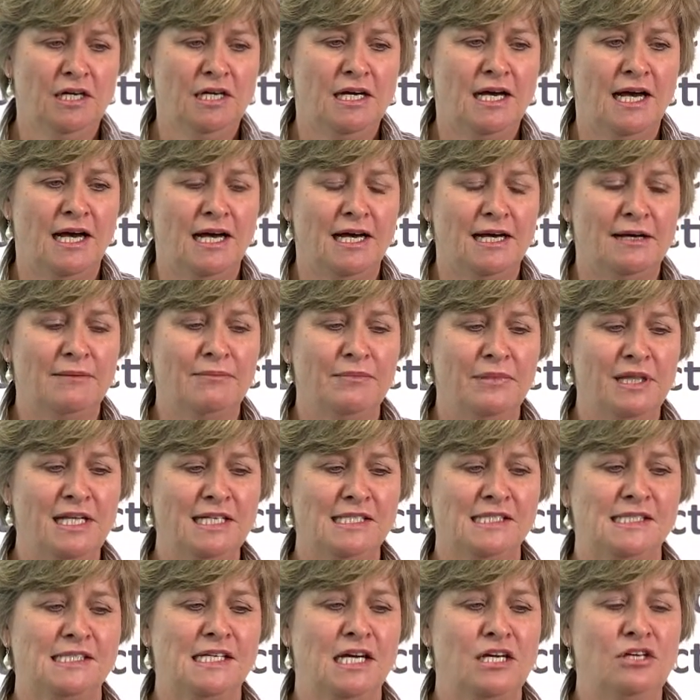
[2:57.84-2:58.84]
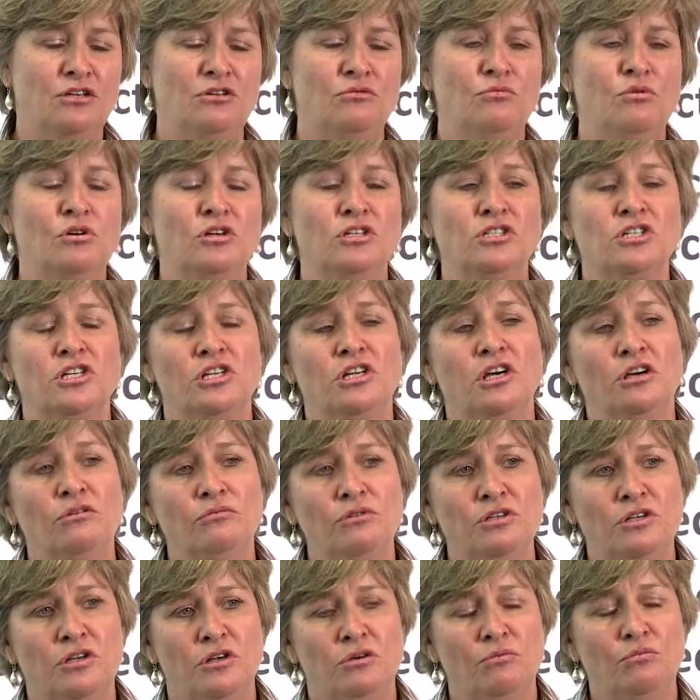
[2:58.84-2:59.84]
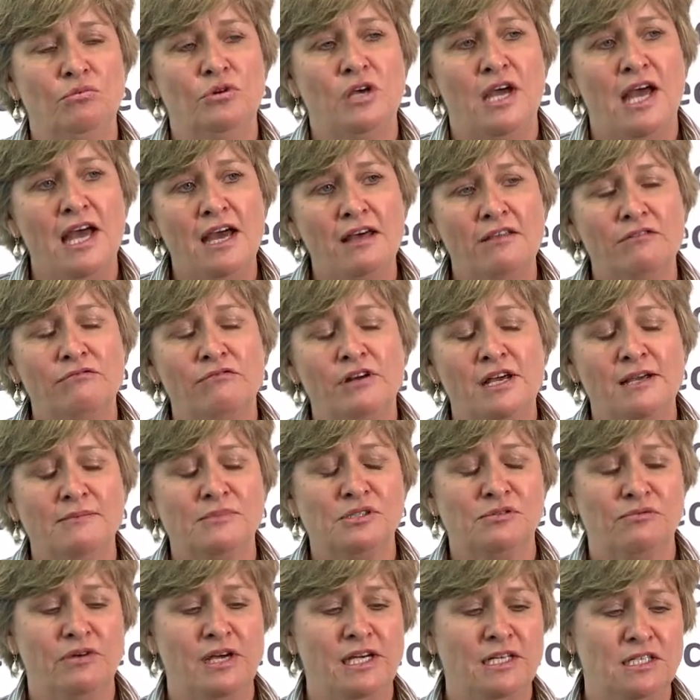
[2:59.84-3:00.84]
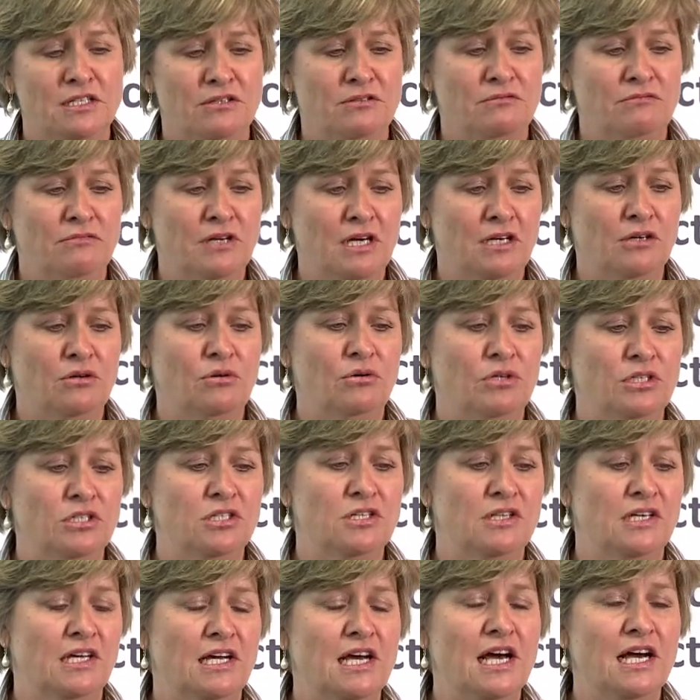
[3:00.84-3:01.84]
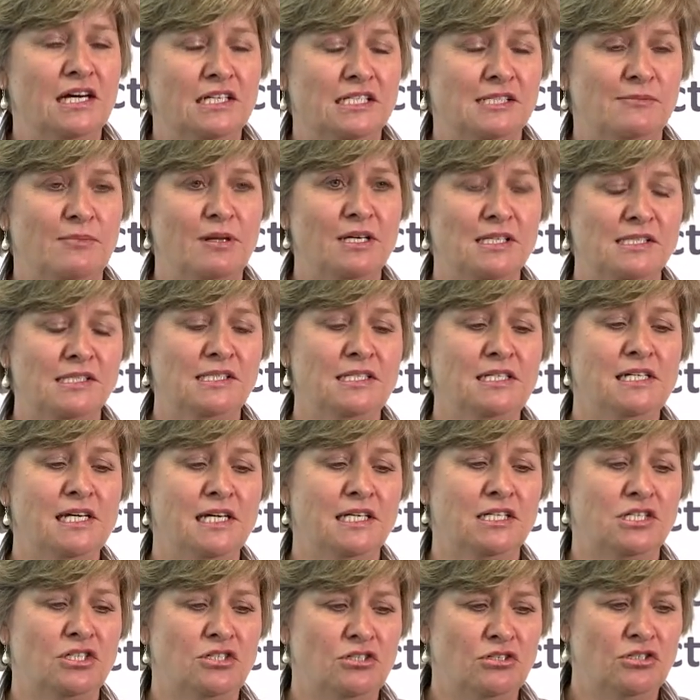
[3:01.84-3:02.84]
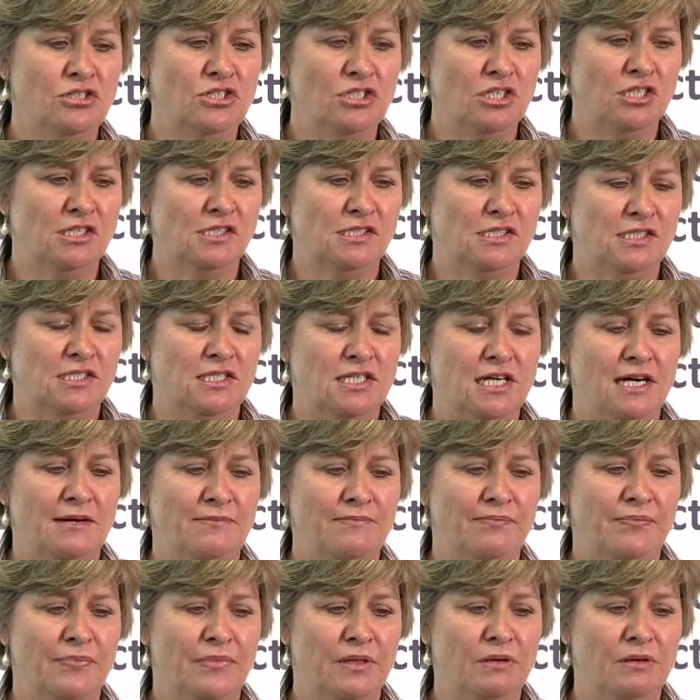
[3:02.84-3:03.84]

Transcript: let's say you wanted to know how the RAMs ranked according to the Carcass Plus index. You just, they are